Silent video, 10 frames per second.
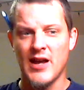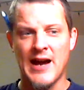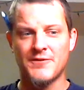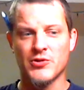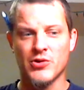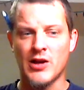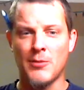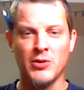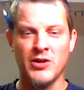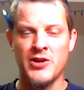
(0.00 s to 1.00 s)
after a
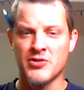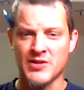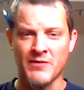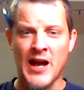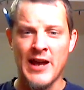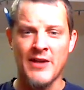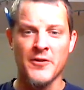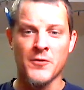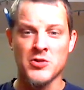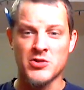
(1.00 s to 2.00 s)
couple of years of not
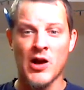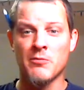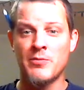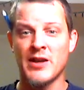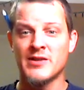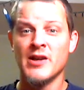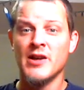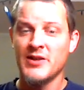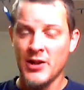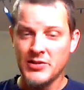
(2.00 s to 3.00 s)
having first-round picks,
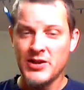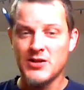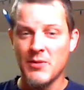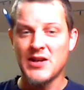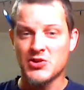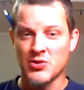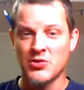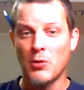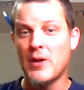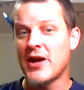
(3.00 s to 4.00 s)
they'll need to make sure
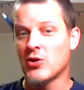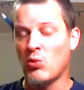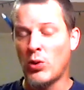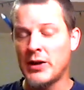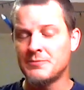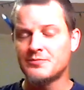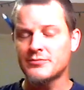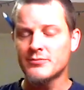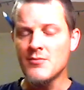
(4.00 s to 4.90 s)
no matter what